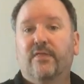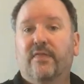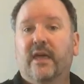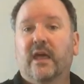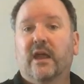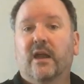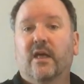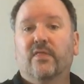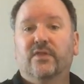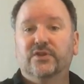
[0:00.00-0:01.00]
than
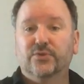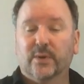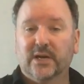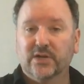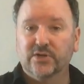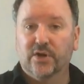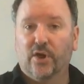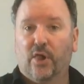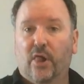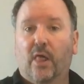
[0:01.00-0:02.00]
the
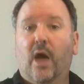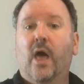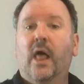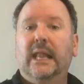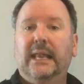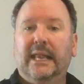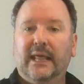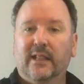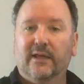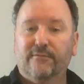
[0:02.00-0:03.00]
traditional
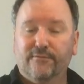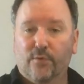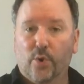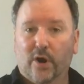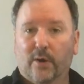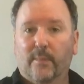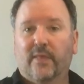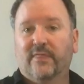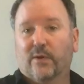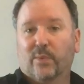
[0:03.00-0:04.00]
lily form
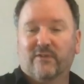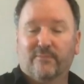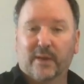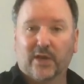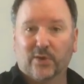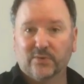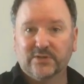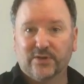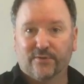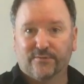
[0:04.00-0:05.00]
that we've been
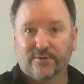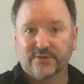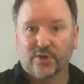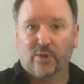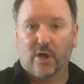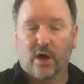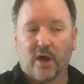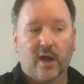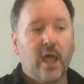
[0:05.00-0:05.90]
used to for so long.